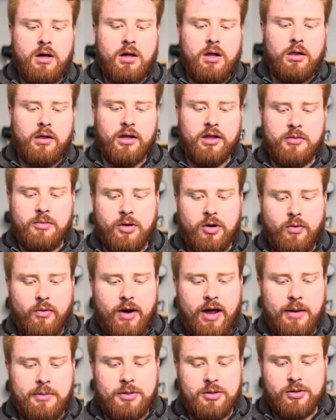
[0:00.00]
Leatherman
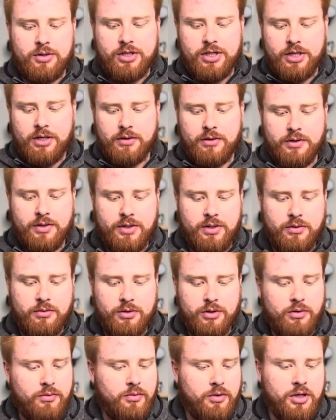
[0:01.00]
Raptor shears, which
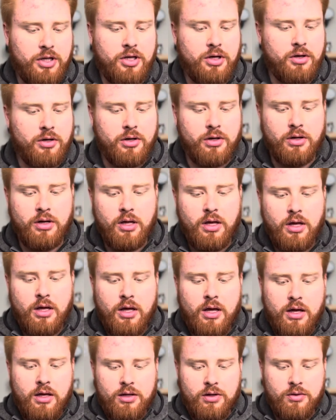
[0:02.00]
are really good.
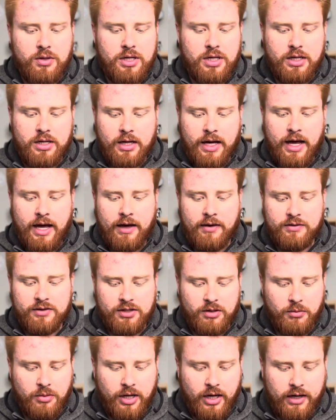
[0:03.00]
You need to have
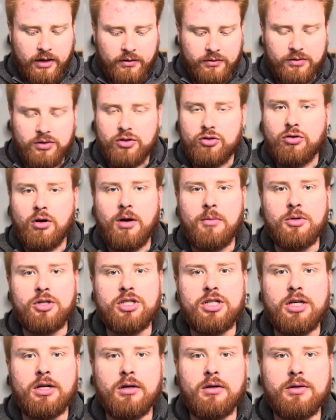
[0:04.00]
some kind of trauma
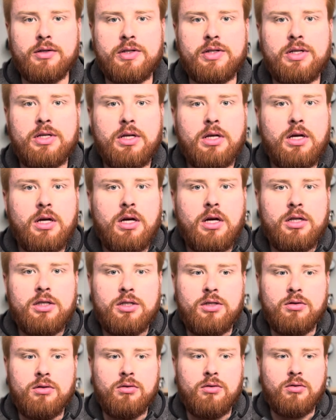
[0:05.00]
shears
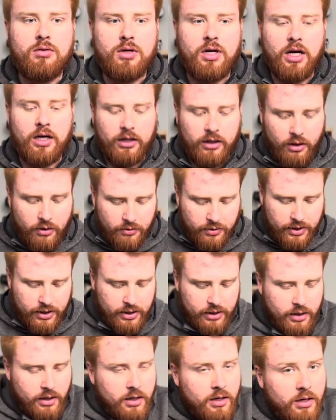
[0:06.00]
to cut
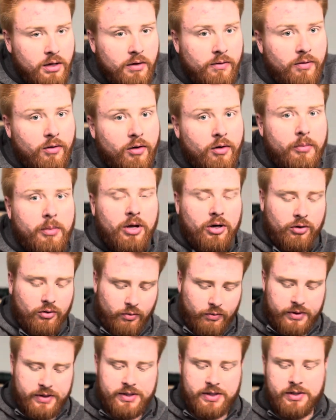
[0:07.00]
clothing for medical
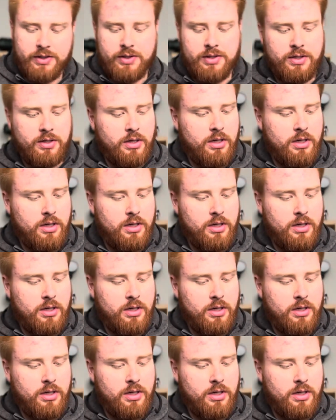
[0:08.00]
reasons.